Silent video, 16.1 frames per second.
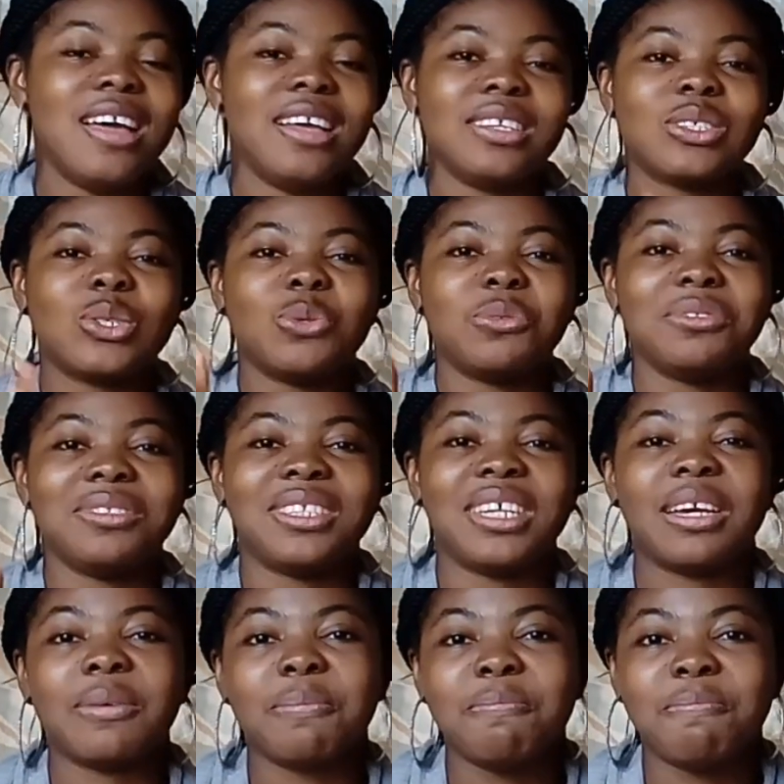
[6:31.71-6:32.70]
So
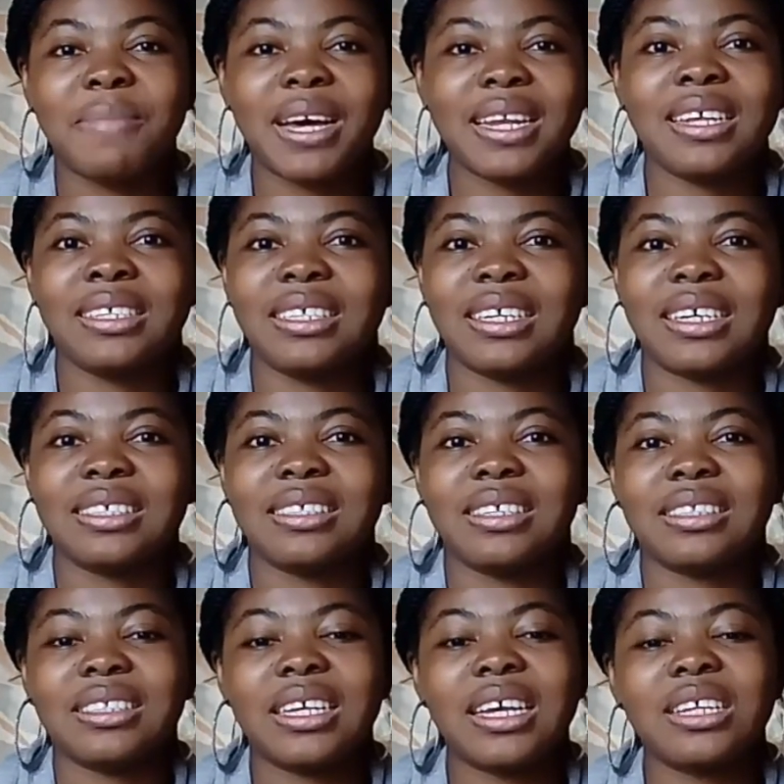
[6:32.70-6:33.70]
the managers,
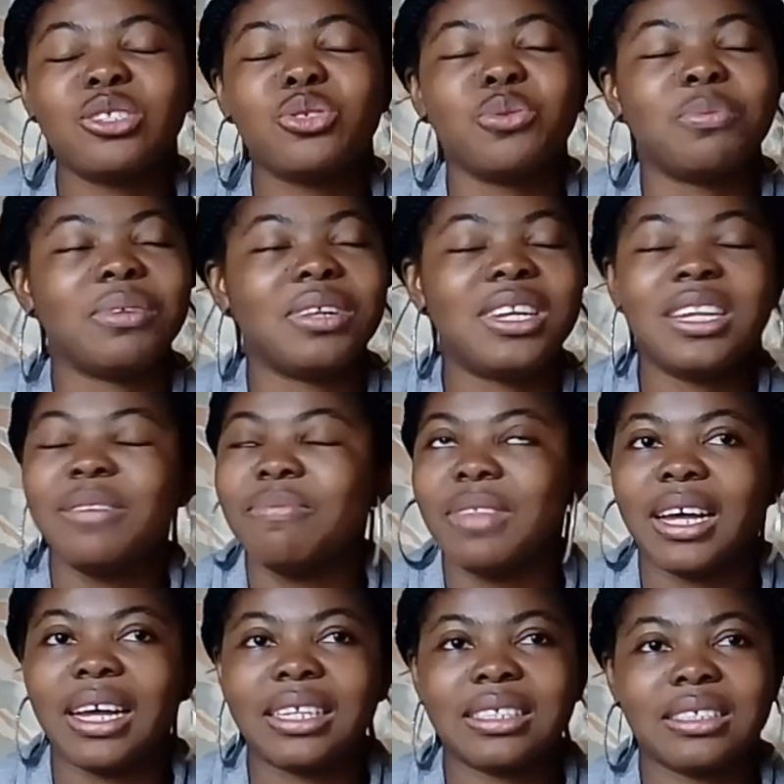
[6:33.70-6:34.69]
they tend to believe
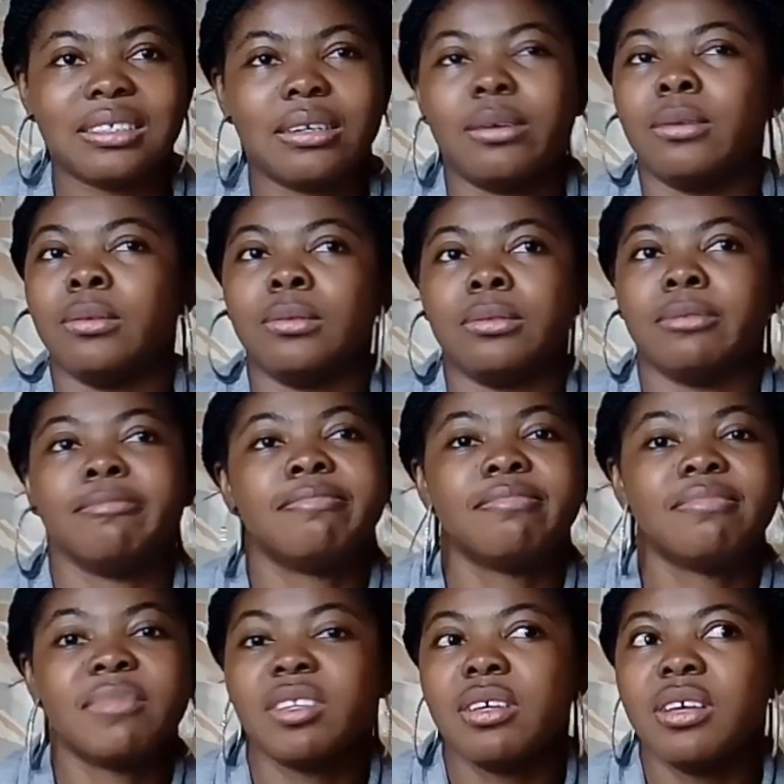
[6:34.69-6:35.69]
that, oh,
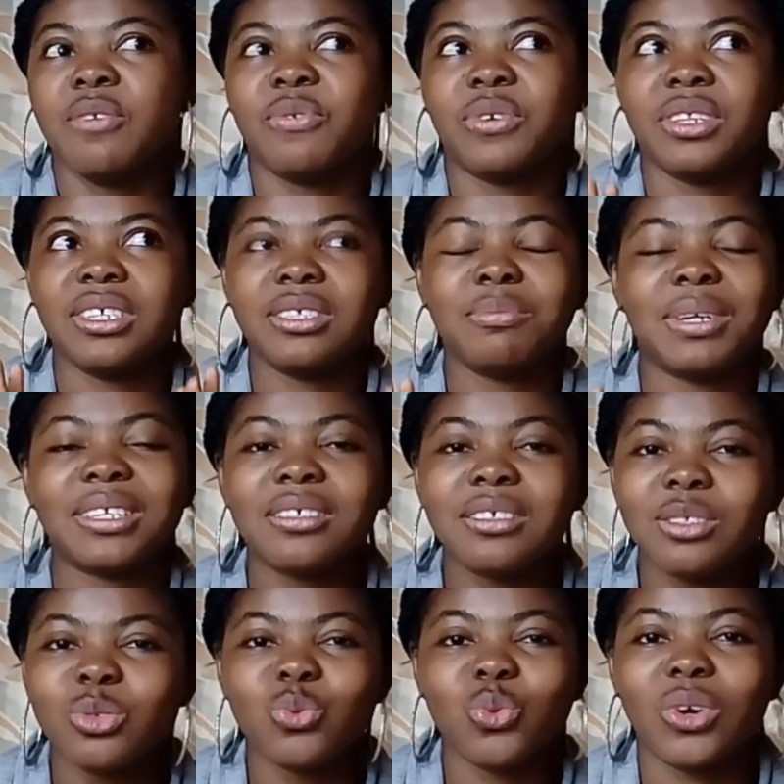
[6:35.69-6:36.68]
for this person
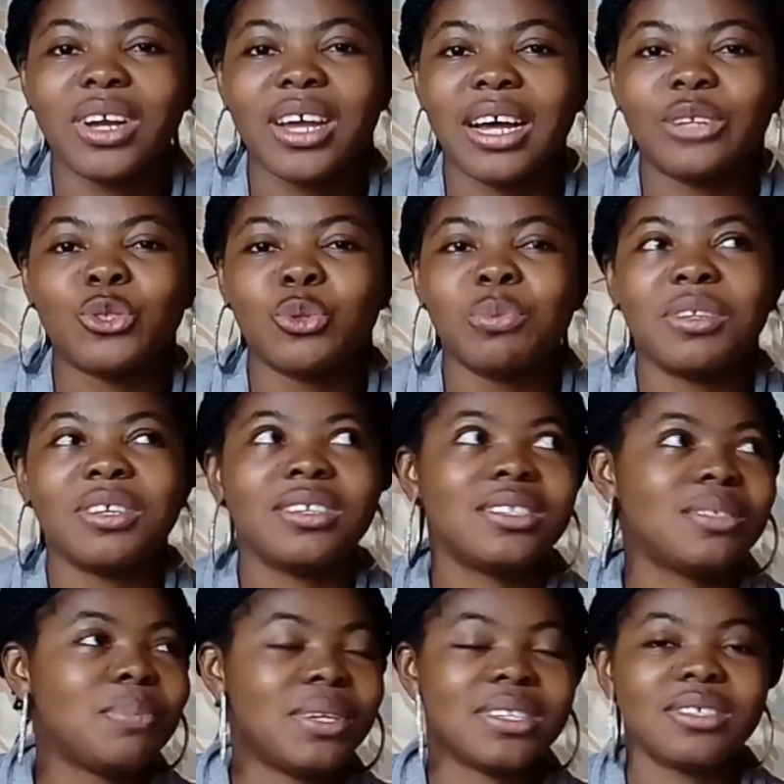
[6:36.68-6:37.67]
to work at home,
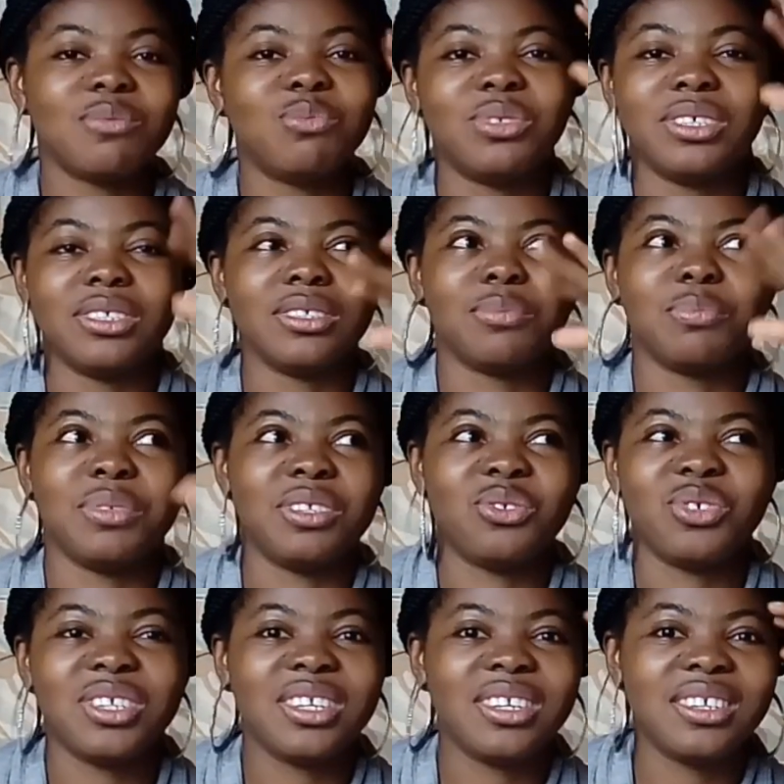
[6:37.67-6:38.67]
this person must be
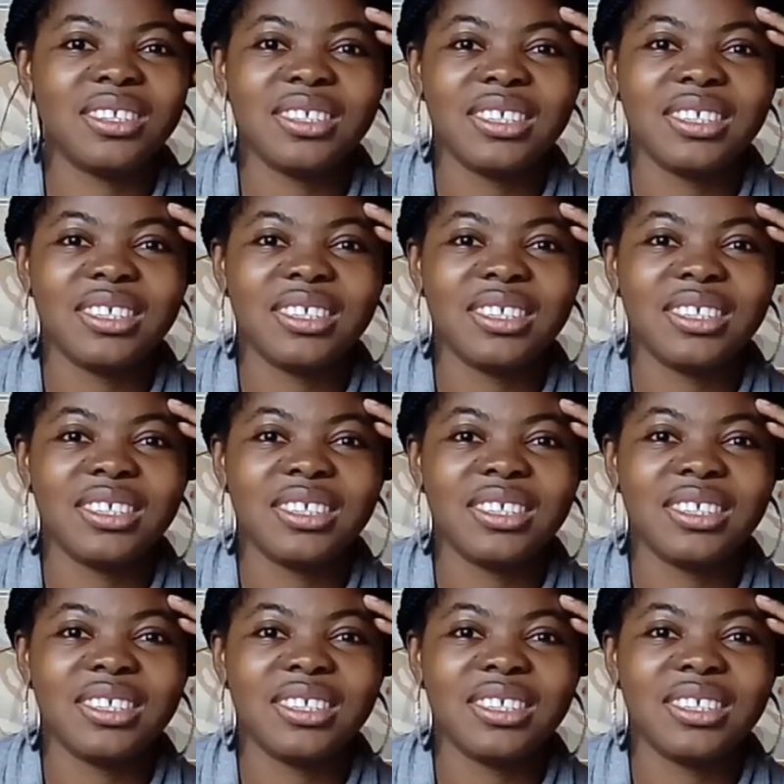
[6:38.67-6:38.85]
doing